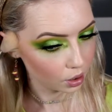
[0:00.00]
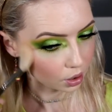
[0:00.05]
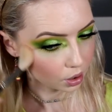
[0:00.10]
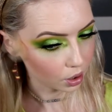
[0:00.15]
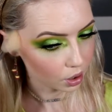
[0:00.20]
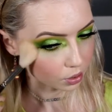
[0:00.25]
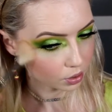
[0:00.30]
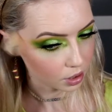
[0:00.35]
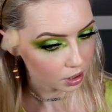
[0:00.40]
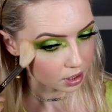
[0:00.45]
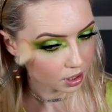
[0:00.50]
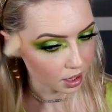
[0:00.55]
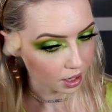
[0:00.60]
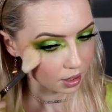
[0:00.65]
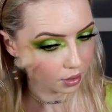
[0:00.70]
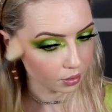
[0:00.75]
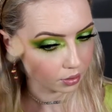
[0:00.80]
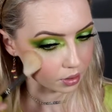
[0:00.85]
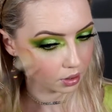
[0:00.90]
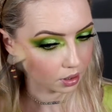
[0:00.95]
go to
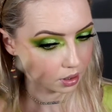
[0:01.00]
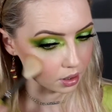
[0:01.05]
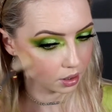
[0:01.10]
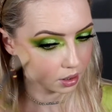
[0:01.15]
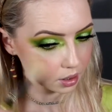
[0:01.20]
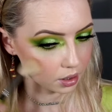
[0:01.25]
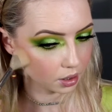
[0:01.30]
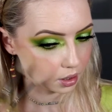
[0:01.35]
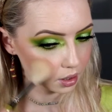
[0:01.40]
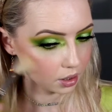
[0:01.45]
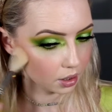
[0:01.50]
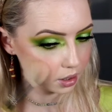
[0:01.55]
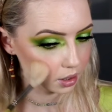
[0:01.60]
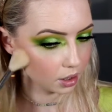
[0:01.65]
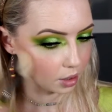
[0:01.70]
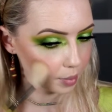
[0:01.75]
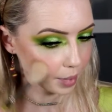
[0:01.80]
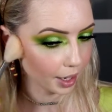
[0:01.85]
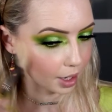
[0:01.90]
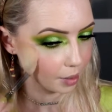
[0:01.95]
town
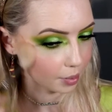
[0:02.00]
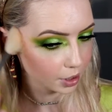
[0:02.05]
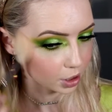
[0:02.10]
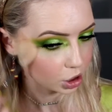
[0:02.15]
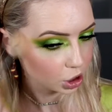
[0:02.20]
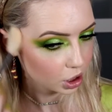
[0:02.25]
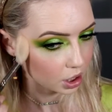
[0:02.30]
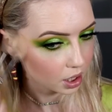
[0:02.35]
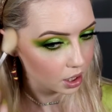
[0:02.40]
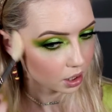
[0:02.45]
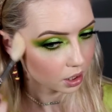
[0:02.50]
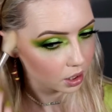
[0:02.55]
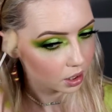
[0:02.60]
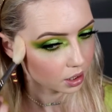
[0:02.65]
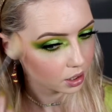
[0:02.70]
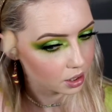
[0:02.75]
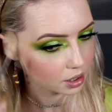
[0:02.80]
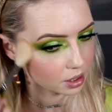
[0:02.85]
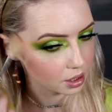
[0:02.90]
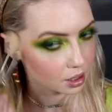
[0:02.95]
on the back of my
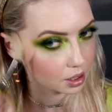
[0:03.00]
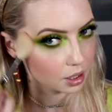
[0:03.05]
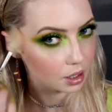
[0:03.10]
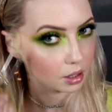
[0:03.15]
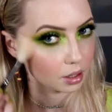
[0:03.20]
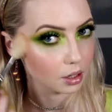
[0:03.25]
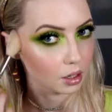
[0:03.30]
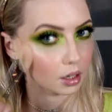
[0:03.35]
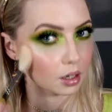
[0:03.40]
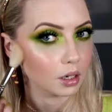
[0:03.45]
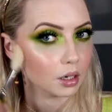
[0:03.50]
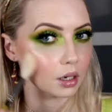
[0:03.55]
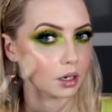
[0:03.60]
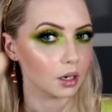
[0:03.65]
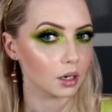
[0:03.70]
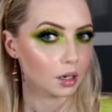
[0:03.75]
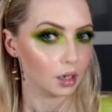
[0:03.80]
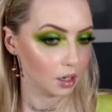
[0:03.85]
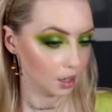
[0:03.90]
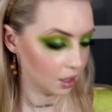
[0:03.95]
cheeks.
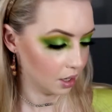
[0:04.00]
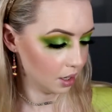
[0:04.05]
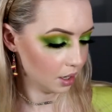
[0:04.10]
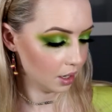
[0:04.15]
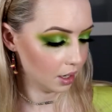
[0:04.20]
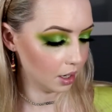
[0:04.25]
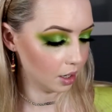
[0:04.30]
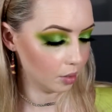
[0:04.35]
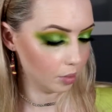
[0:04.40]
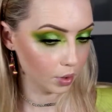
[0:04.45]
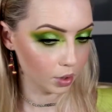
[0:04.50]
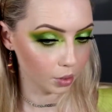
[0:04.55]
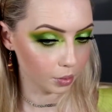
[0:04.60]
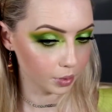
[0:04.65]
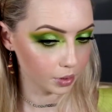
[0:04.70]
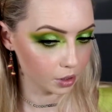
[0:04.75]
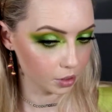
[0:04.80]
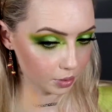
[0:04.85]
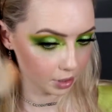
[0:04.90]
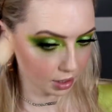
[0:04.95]
A little bit up
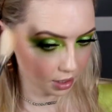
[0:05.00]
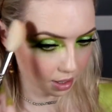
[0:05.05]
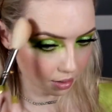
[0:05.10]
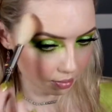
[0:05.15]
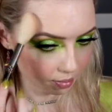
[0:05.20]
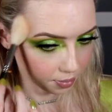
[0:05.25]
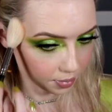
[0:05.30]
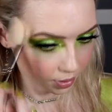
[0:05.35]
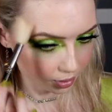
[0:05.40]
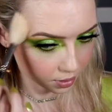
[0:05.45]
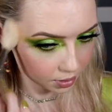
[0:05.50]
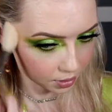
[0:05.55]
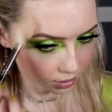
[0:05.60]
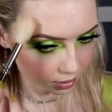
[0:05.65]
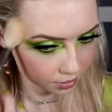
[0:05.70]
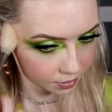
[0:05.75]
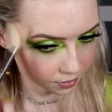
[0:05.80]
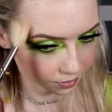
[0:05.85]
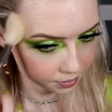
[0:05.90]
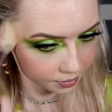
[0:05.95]
into my
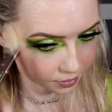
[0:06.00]
temple.